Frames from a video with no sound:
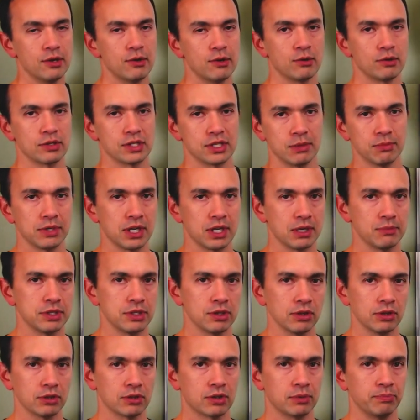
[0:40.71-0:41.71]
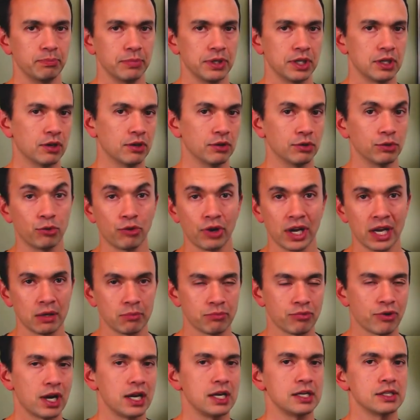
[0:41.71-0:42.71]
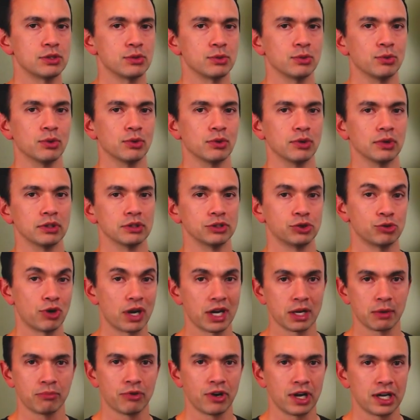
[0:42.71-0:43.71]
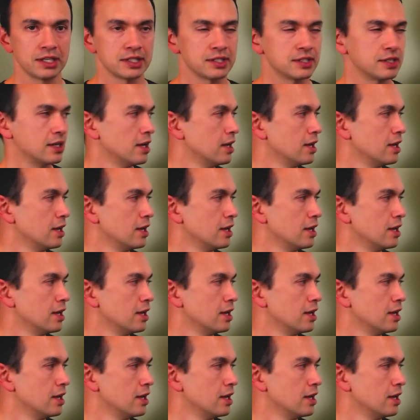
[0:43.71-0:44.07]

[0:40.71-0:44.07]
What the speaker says: or sometimes it will be called grant price or strike price.